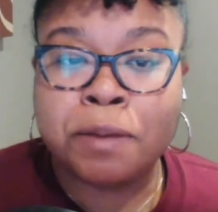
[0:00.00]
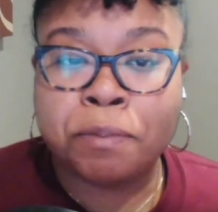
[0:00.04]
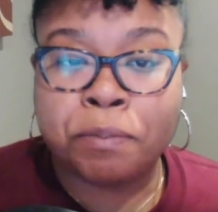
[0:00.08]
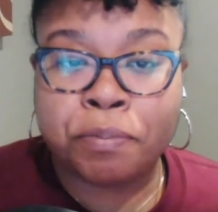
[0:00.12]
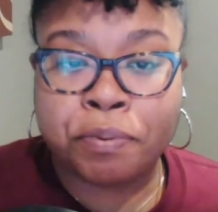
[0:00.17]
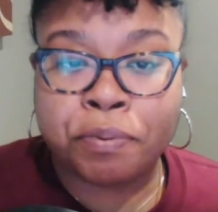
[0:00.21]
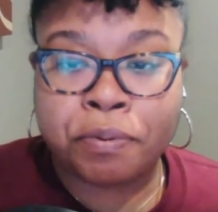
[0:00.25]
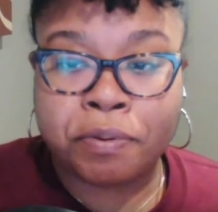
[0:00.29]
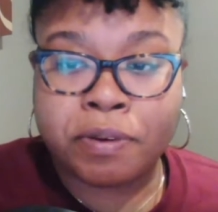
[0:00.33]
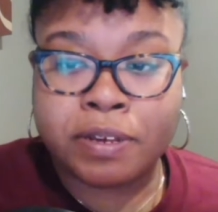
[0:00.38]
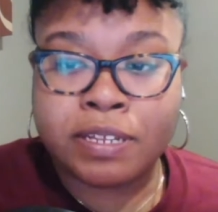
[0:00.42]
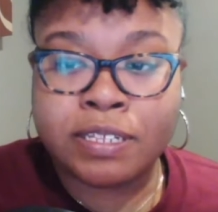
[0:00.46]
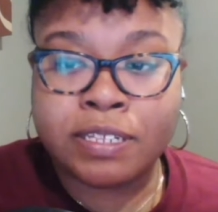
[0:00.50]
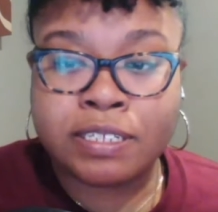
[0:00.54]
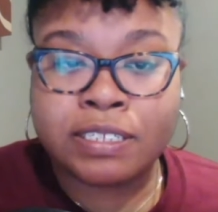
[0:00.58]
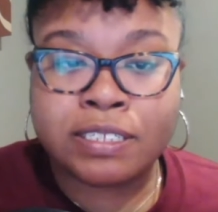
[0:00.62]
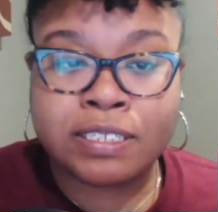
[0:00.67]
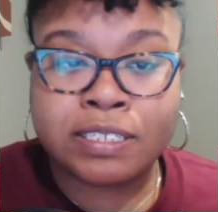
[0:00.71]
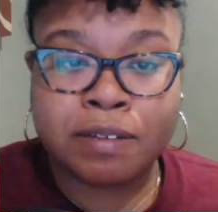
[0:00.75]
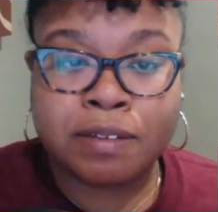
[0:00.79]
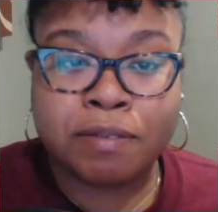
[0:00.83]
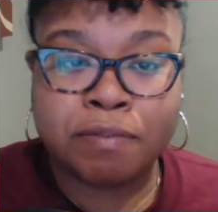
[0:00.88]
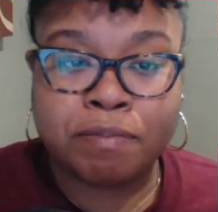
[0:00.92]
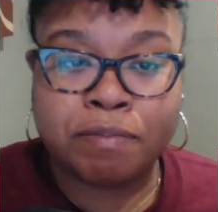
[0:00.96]
Prince
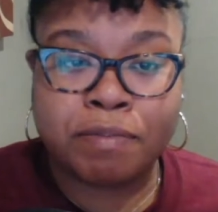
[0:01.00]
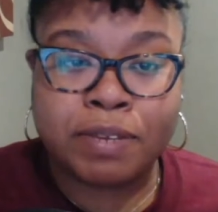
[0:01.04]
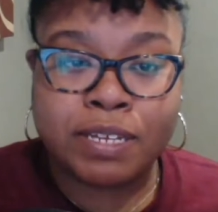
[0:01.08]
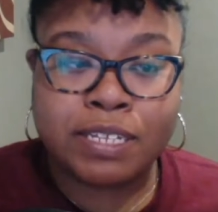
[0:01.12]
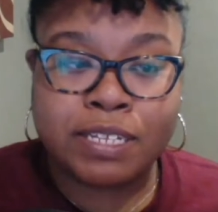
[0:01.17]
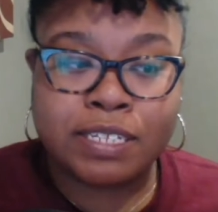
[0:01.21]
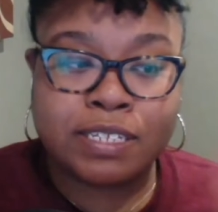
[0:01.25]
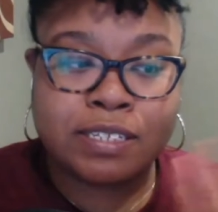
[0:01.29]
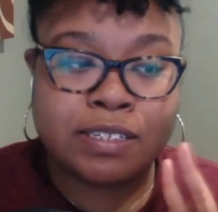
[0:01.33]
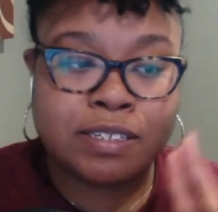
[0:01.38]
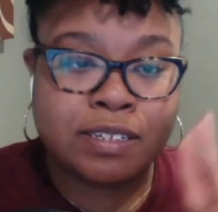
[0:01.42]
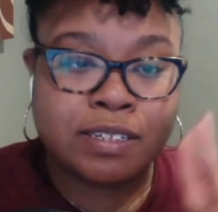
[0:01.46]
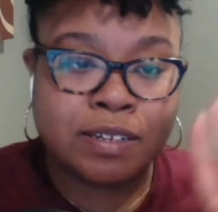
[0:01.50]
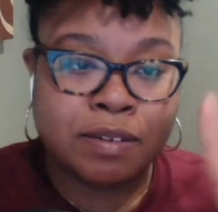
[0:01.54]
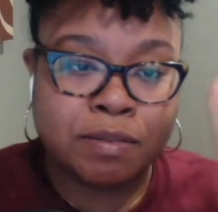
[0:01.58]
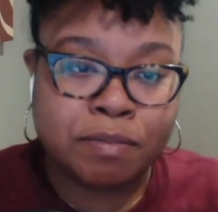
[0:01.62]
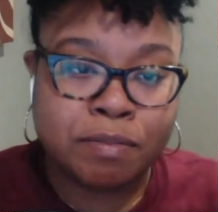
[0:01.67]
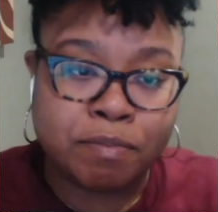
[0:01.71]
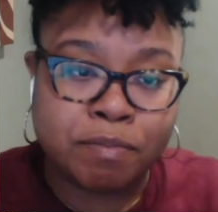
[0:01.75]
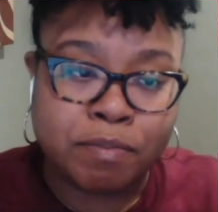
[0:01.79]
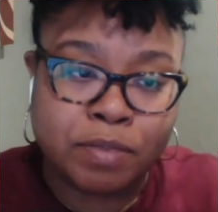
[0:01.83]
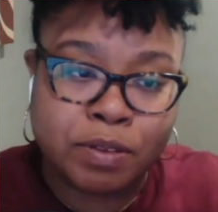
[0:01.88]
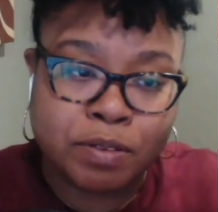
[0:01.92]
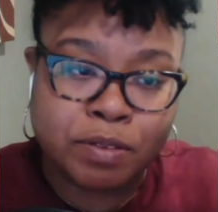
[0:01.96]
meets
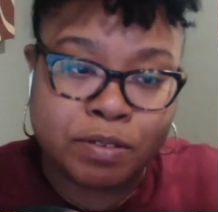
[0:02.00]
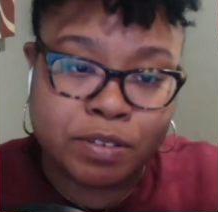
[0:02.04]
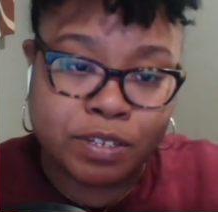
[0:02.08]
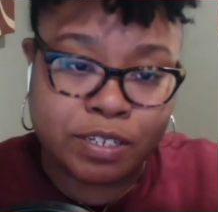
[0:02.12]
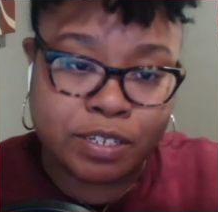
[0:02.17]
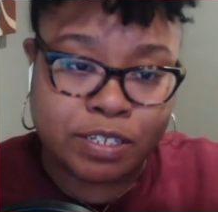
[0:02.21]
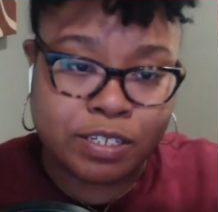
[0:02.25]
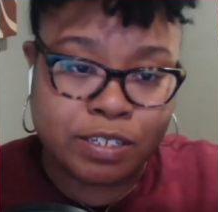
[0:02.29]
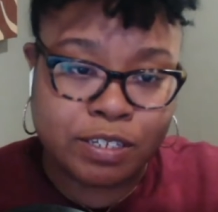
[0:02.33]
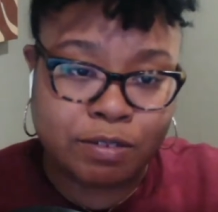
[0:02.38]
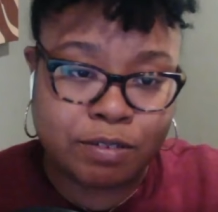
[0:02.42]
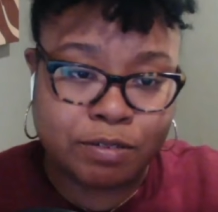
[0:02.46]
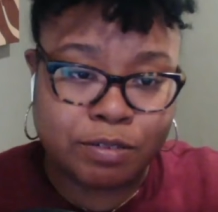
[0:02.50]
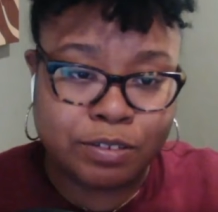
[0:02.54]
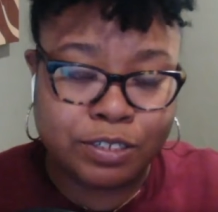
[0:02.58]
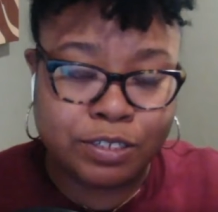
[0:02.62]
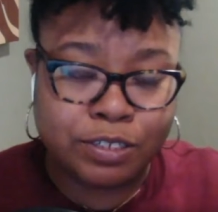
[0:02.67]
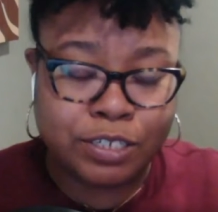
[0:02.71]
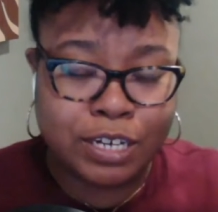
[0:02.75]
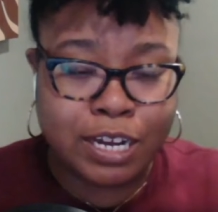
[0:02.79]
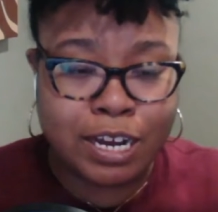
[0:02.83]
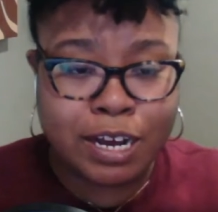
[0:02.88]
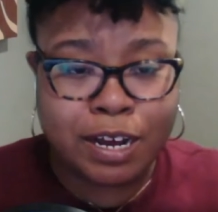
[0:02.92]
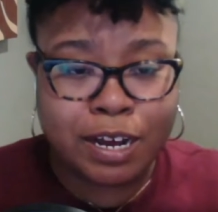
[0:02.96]
Music Soul
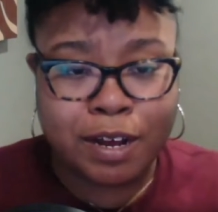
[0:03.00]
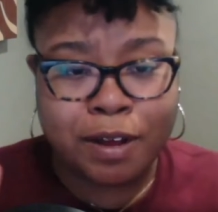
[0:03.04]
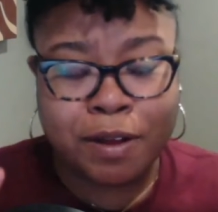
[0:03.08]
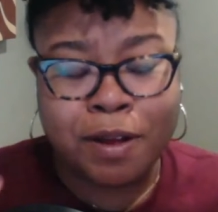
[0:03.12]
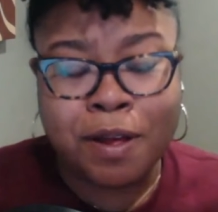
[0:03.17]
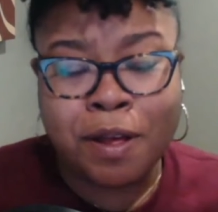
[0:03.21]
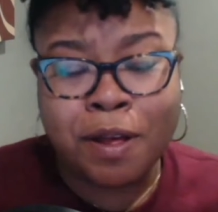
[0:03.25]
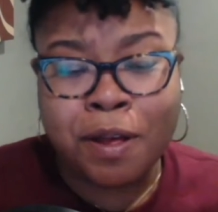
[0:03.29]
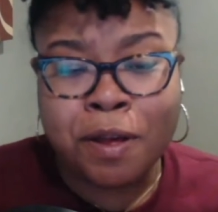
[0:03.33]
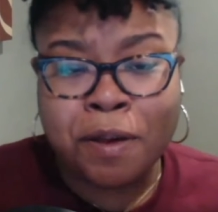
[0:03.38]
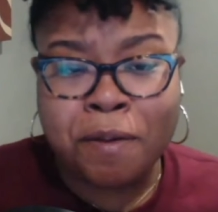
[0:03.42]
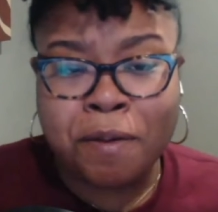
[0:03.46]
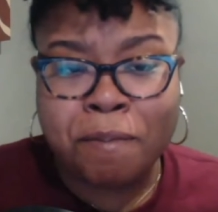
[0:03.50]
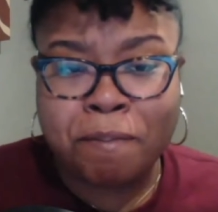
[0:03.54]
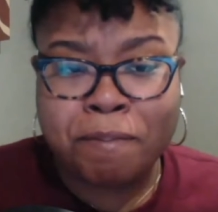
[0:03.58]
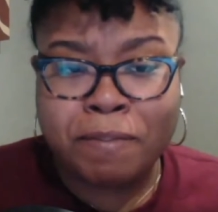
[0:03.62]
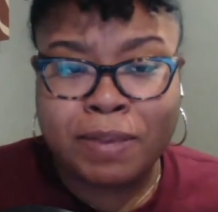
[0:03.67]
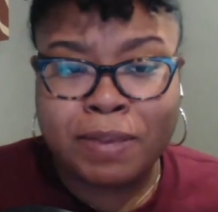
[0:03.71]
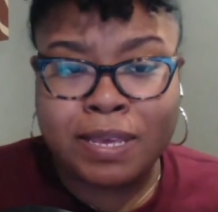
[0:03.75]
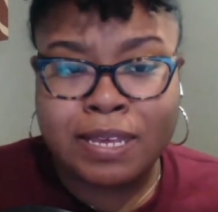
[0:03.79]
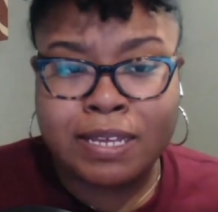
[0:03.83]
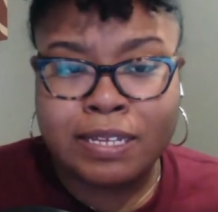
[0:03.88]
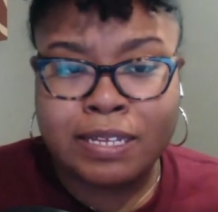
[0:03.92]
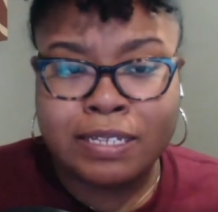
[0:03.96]
Child
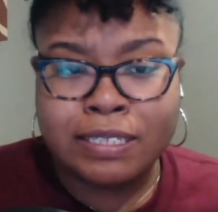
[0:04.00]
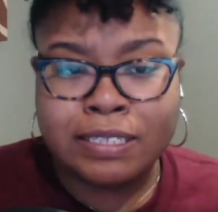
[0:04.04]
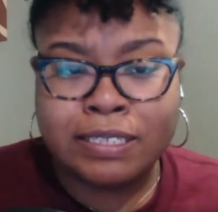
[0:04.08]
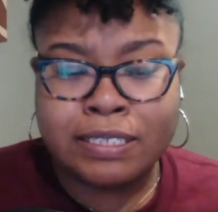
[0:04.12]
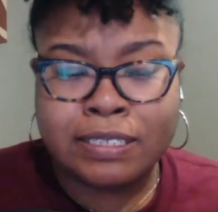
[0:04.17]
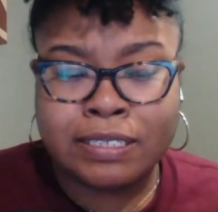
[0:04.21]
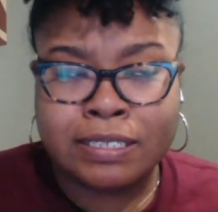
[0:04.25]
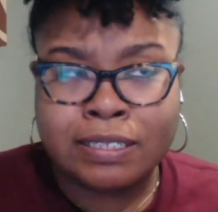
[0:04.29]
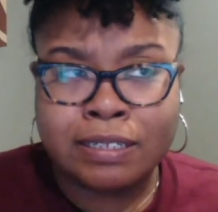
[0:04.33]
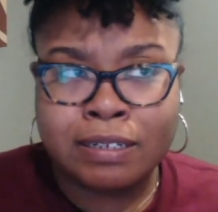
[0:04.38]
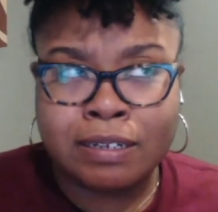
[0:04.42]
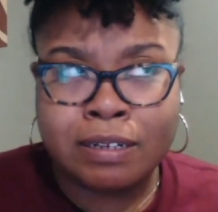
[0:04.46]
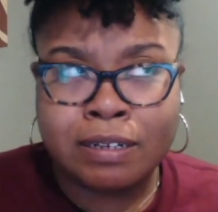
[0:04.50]
meets